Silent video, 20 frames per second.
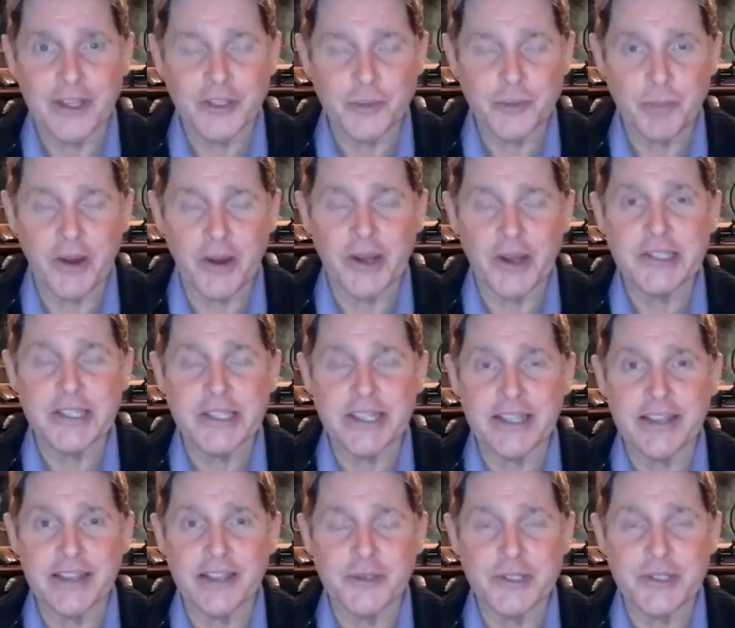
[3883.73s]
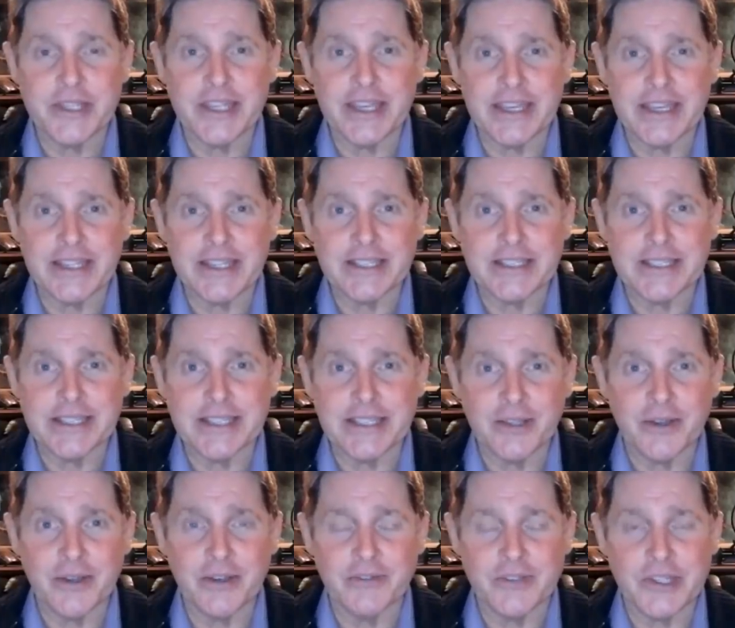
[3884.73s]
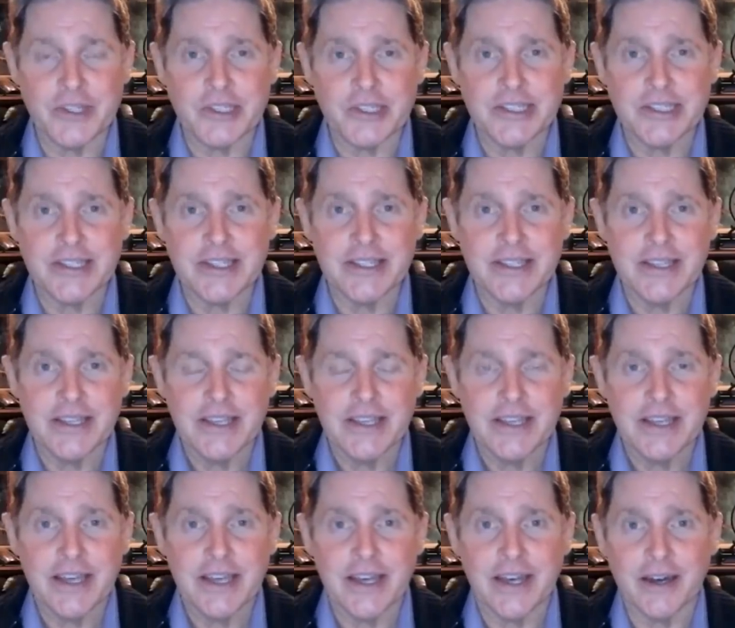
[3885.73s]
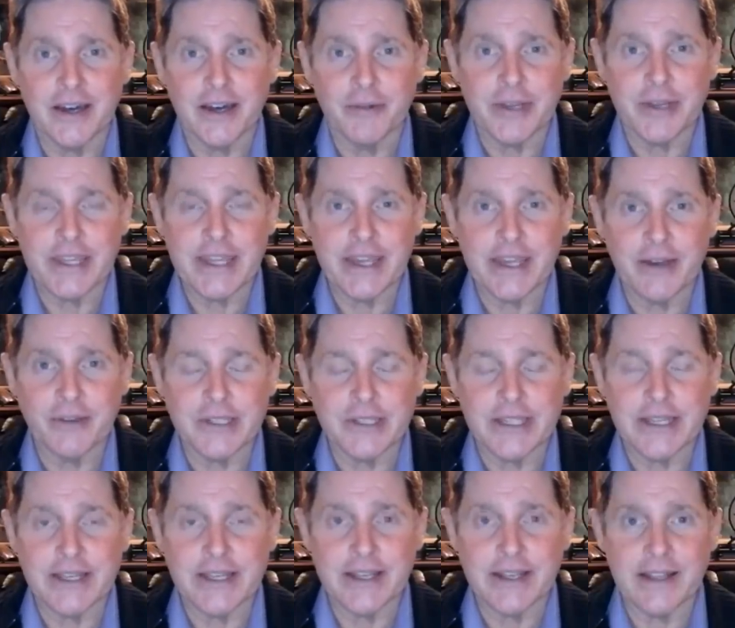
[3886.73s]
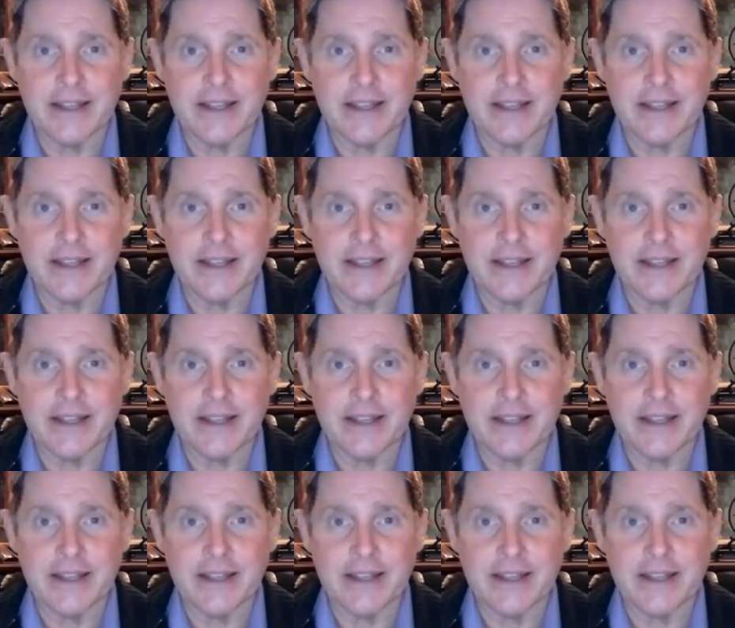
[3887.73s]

experiencing those things that you have just uh, recounted.